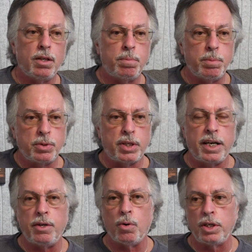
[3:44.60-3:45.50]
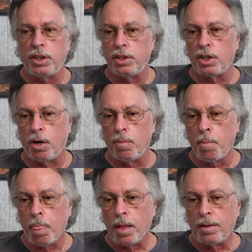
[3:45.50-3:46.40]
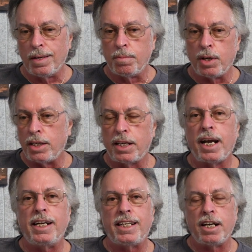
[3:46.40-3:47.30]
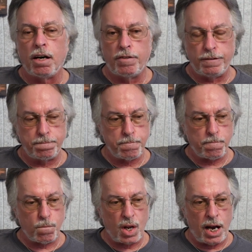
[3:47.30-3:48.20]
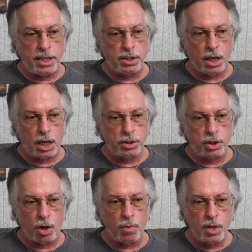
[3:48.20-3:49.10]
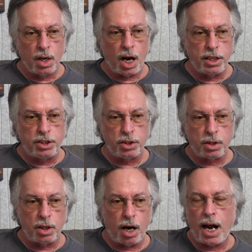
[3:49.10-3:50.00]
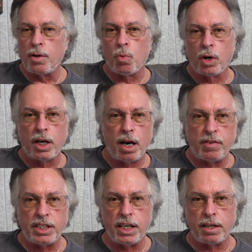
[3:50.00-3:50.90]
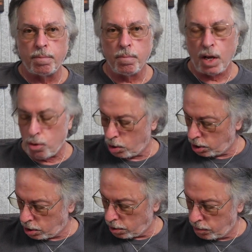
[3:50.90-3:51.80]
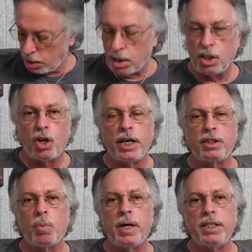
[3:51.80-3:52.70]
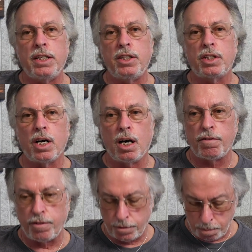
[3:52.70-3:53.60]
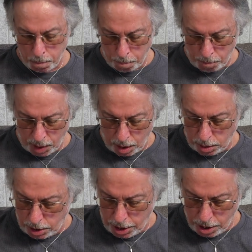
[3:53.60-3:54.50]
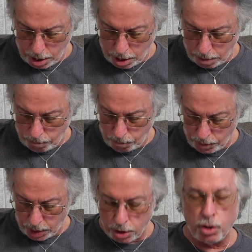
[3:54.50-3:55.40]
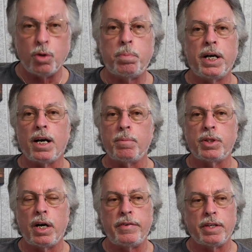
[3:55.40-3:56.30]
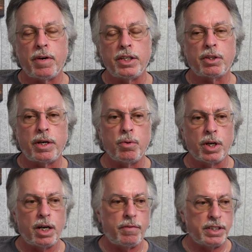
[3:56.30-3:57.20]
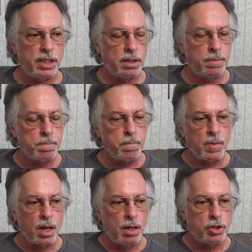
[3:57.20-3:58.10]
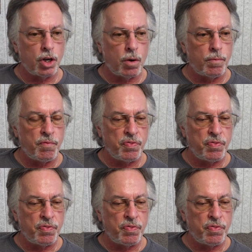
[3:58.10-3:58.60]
People say they're noisy, so but I didn't think anything of it. And so I just had ordered everything. I ordered the 920D stuff, the new pickups and everything, right? So I ordered everything. So